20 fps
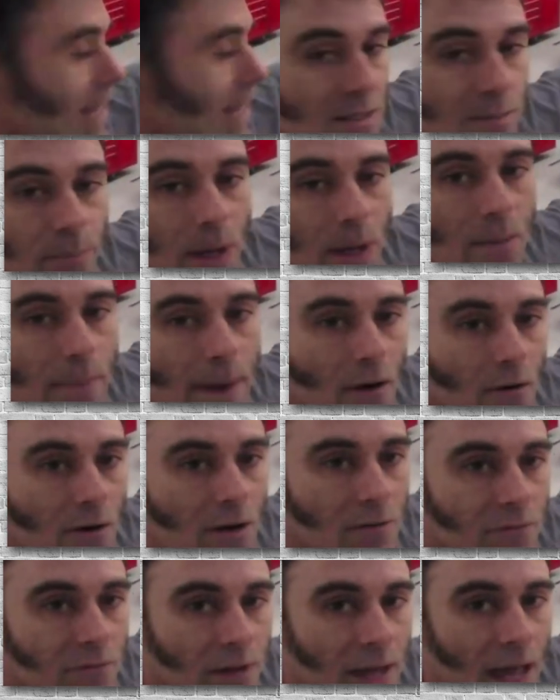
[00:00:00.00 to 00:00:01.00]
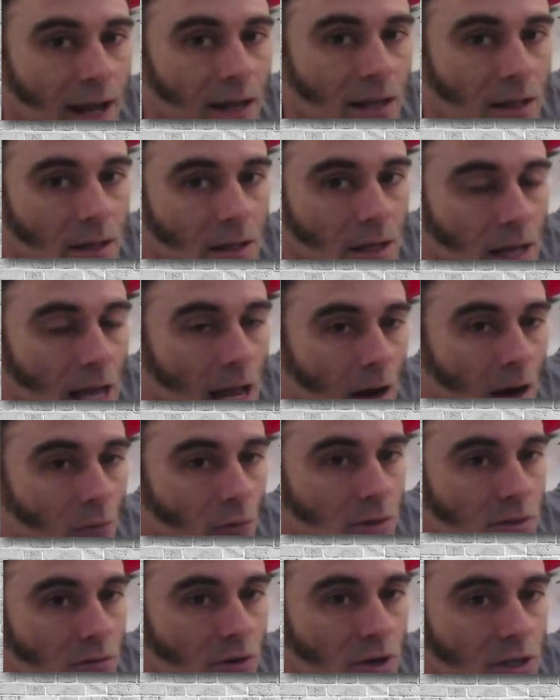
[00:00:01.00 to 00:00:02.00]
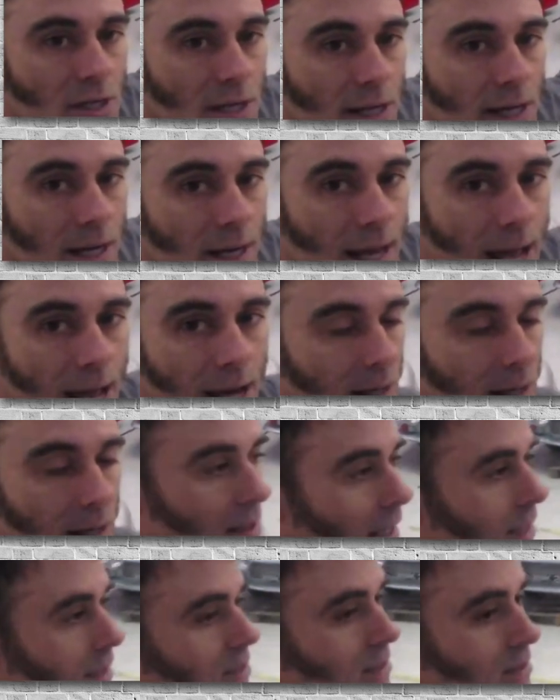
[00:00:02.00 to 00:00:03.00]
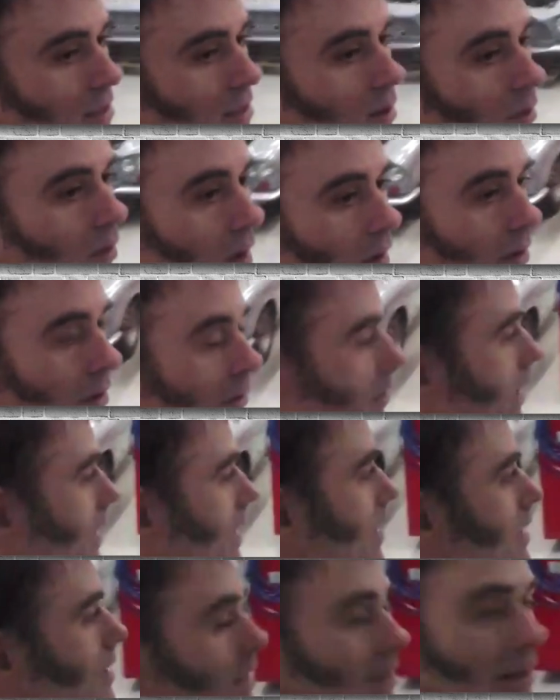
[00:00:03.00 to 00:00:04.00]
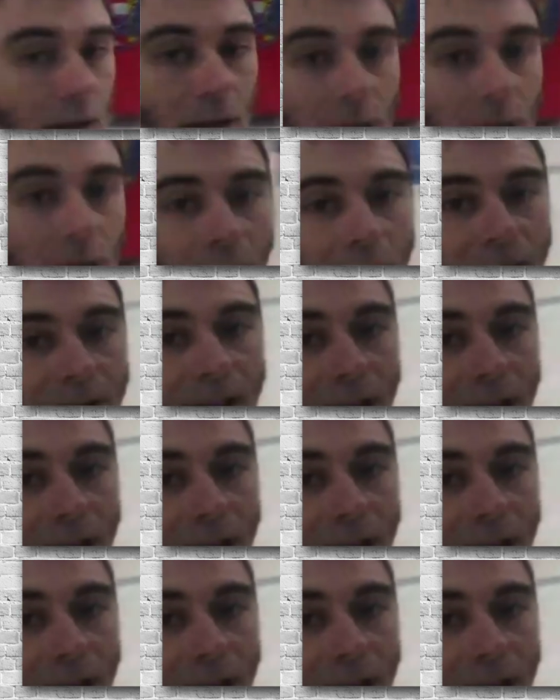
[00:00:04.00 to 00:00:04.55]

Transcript: has a big American V8 that uh, was originally in that. That's wow. No and